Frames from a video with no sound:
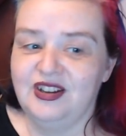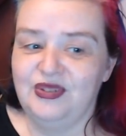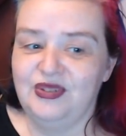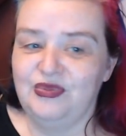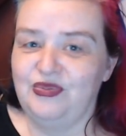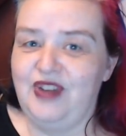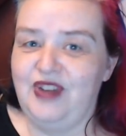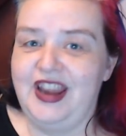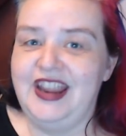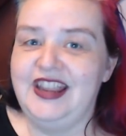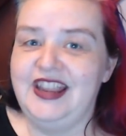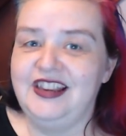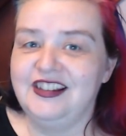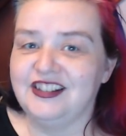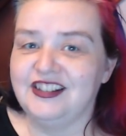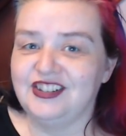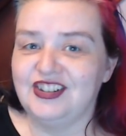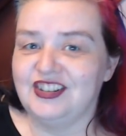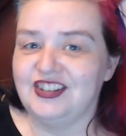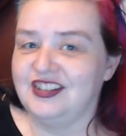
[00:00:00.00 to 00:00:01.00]
rain
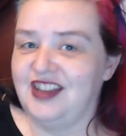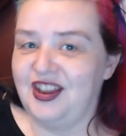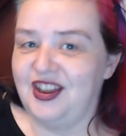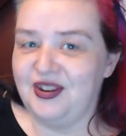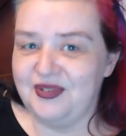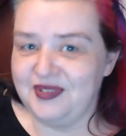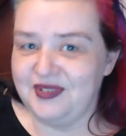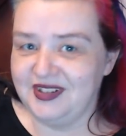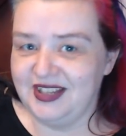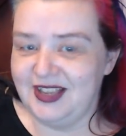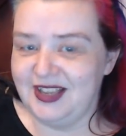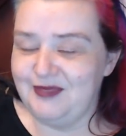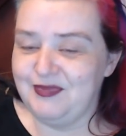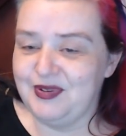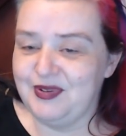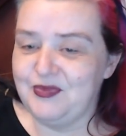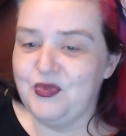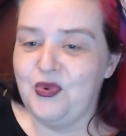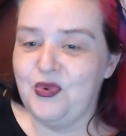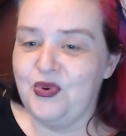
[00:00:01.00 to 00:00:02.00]
and snow and
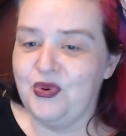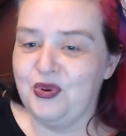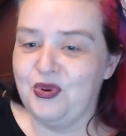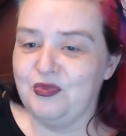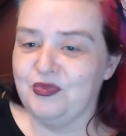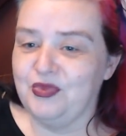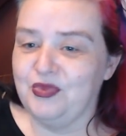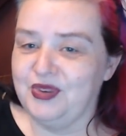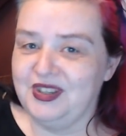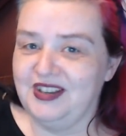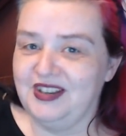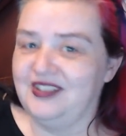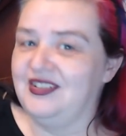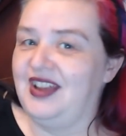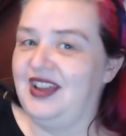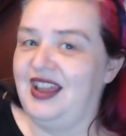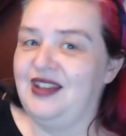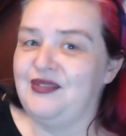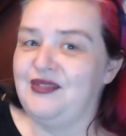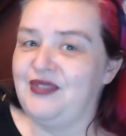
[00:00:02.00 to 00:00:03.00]
keeping warm. We
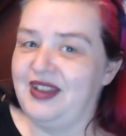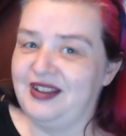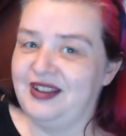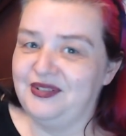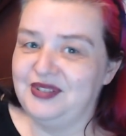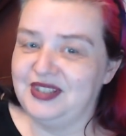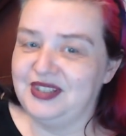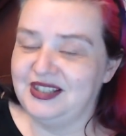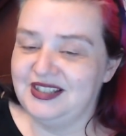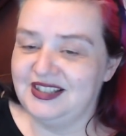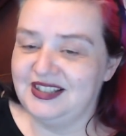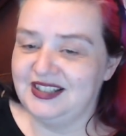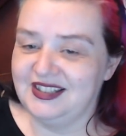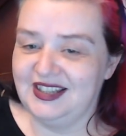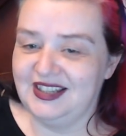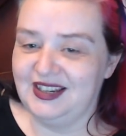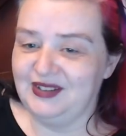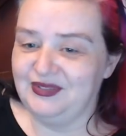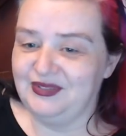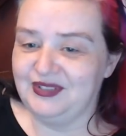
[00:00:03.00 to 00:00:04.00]
don't have houses
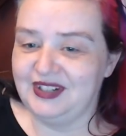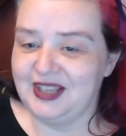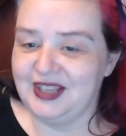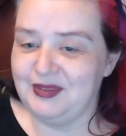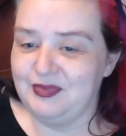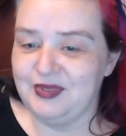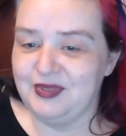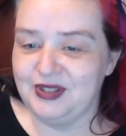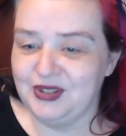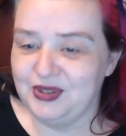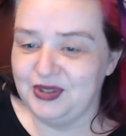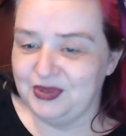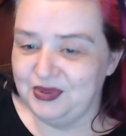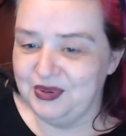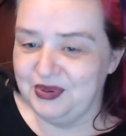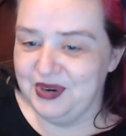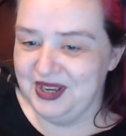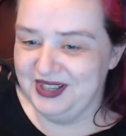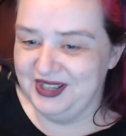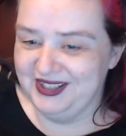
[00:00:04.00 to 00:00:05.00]
designed for keeping cool.